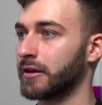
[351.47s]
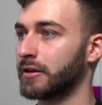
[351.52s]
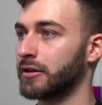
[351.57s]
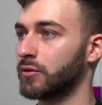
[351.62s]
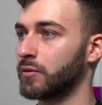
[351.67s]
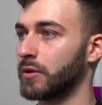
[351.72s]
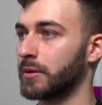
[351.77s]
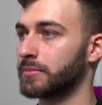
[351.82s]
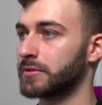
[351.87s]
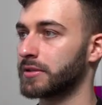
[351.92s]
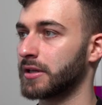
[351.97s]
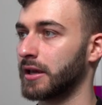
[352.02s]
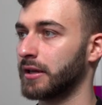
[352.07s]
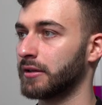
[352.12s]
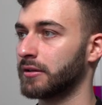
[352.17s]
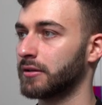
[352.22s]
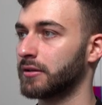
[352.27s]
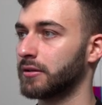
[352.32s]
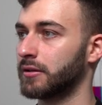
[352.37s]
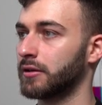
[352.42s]
website,
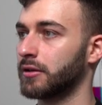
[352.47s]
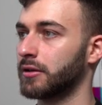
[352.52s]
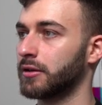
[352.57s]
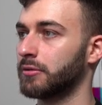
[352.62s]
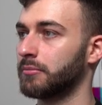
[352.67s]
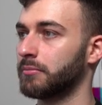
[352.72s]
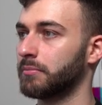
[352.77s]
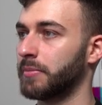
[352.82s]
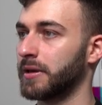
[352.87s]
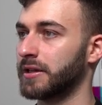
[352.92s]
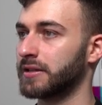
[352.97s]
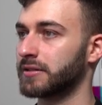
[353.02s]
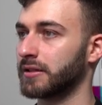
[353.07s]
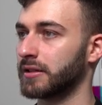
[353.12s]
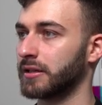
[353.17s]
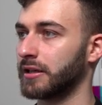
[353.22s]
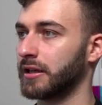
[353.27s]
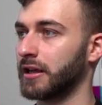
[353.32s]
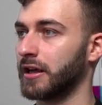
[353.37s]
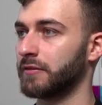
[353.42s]
paste the
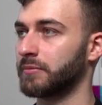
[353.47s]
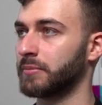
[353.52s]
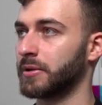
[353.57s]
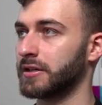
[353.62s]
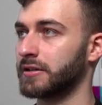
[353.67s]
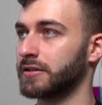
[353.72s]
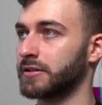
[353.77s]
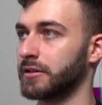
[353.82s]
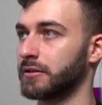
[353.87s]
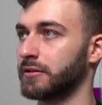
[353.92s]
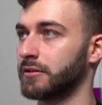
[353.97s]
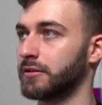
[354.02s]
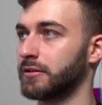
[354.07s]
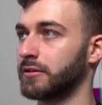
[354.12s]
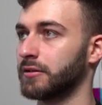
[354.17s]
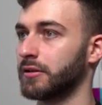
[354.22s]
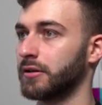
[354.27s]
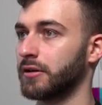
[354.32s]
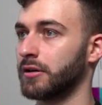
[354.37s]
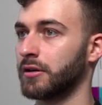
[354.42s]
link I've pasted
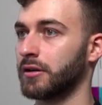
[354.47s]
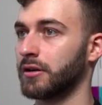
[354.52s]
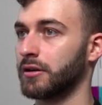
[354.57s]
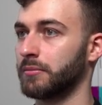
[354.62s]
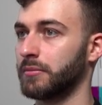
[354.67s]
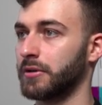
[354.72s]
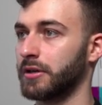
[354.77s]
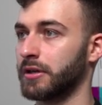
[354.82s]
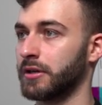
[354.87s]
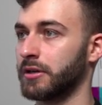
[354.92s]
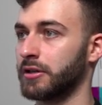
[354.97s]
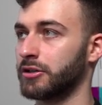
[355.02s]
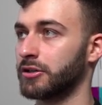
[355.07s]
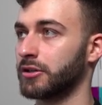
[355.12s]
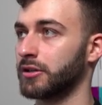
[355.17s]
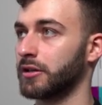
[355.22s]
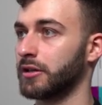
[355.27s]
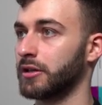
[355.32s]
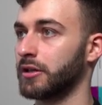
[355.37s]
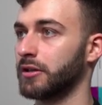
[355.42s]
um,
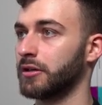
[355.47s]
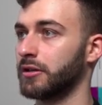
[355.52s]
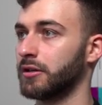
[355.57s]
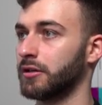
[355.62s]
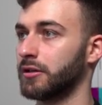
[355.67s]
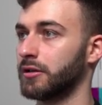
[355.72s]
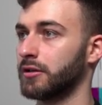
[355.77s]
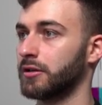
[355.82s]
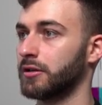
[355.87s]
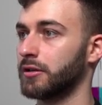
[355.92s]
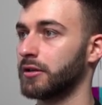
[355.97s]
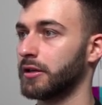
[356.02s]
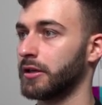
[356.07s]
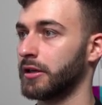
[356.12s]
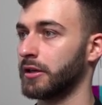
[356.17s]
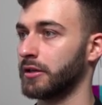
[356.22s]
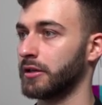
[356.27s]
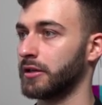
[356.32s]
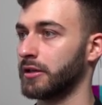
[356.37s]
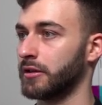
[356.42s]
initially in
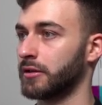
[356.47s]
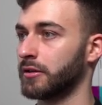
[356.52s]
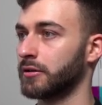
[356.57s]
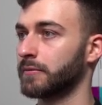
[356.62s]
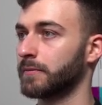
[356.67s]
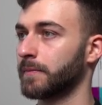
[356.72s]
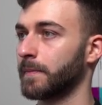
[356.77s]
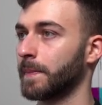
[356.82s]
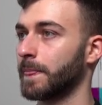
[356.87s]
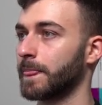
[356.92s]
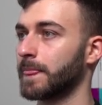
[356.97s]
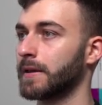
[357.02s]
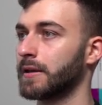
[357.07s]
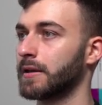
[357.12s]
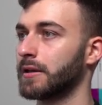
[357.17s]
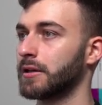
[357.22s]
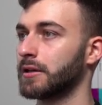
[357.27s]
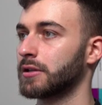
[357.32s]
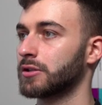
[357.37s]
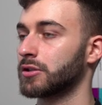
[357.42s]
here.
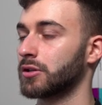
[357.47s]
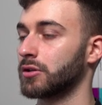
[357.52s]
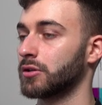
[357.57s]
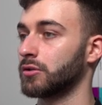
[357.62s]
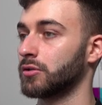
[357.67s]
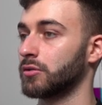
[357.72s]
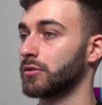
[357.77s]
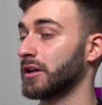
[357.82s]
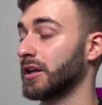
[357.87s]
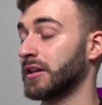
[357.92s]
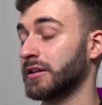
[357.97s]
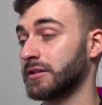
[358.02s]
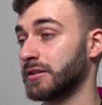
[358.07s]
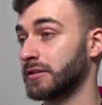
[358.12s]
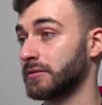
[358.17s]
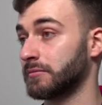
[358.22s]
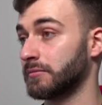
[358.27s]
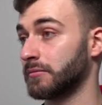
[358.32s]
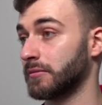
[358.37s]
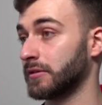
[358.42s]
So it's
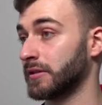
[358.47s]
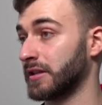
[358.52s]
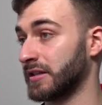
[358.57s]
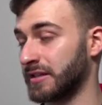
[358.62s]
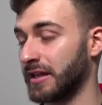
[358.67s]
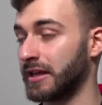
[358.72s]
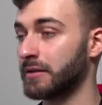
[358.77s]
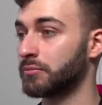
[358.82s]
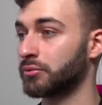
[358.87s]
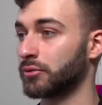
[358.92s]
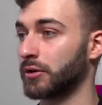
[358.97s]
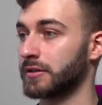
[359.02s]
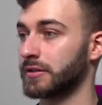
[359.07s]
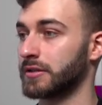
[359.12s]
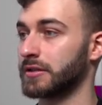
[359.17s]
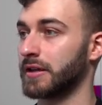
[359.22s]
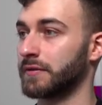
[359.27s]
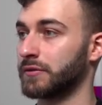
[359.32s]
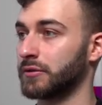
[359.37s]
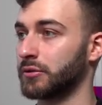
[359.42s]
the same process
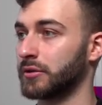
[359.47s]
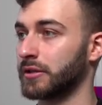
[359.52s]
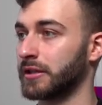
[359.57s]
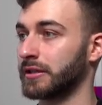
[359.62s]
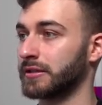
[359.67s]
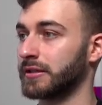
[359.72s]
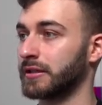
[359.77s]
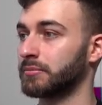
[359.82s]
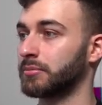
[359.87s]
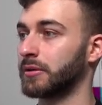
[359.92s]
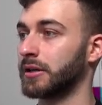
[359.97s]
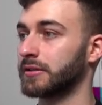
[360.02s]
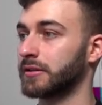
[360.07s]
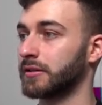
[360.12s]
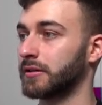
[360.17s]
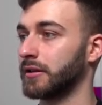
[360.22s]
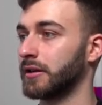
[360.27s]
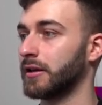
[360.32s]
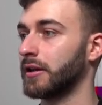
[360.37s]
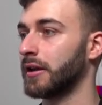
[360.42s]
after you click that button.
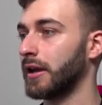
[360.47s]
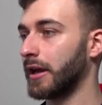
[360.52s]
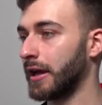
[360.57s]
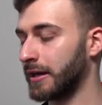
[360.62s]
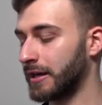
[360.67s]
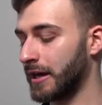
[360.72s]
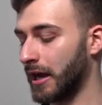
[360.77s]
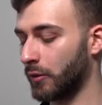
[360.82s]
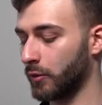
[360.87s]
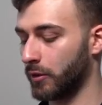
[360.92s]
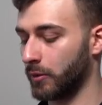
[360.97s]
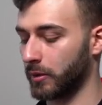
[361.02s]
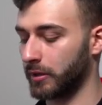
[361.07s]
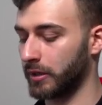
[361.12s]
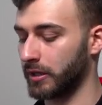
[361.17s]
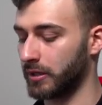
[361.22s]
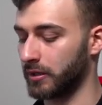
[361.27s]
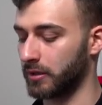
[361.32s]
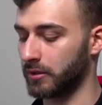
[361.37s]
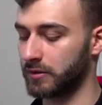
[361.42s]
And now we were
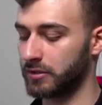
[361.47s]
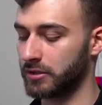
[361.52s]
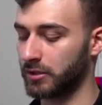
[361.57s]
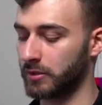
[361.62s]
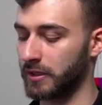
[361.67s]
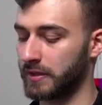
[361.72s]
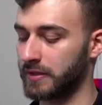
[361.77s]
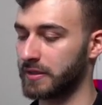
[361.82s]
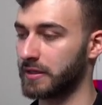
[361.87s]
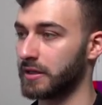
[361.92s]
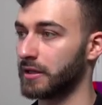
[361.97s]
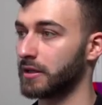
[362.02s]
here. So let's see,